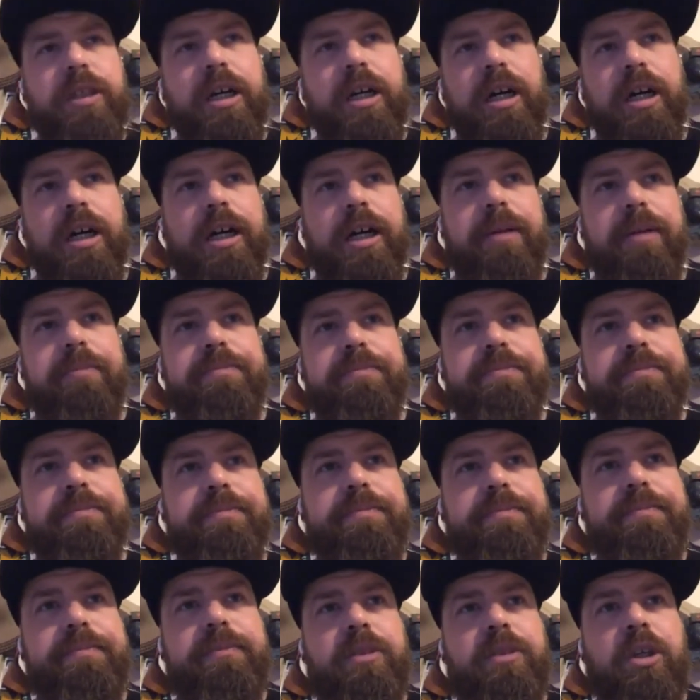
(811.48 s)
Um,
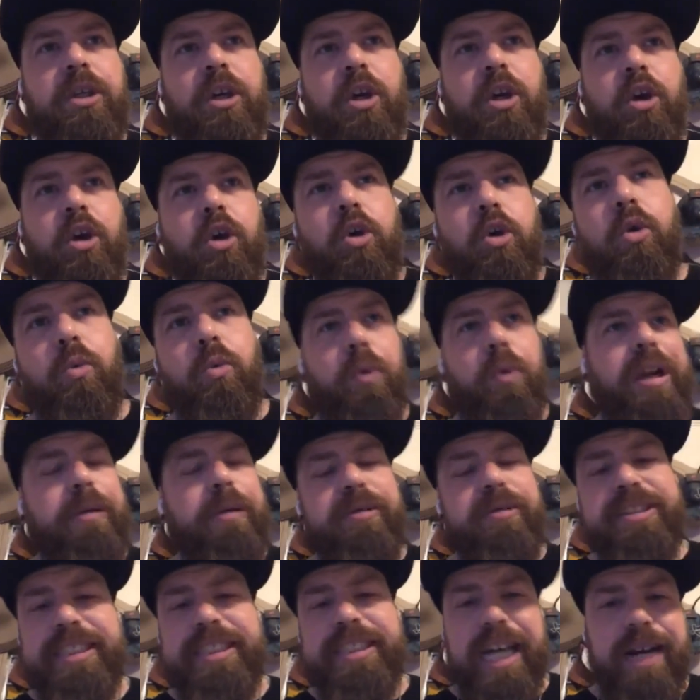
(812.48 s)
when
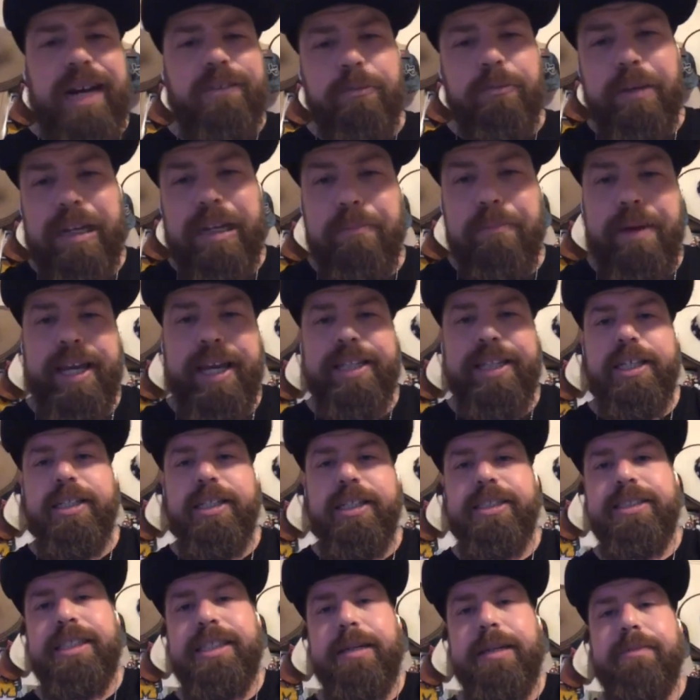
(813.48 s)
it was time for me to make
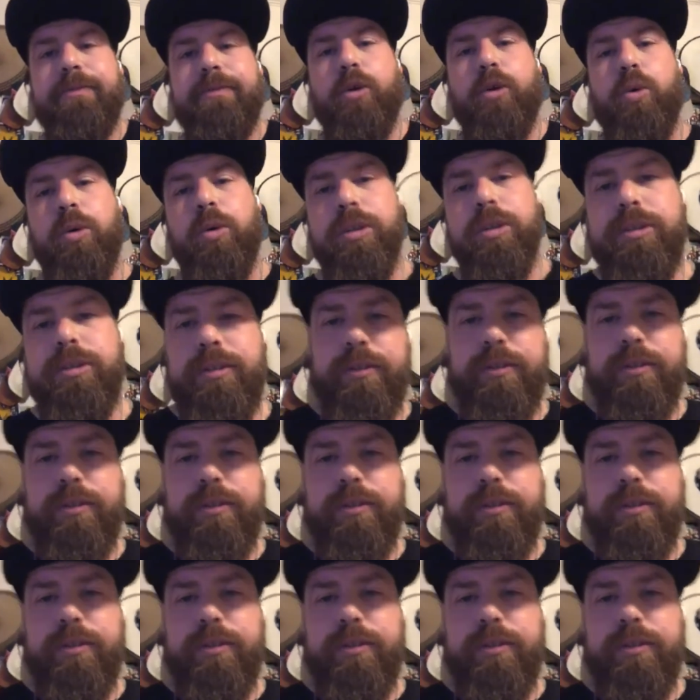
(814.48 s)
another step forward,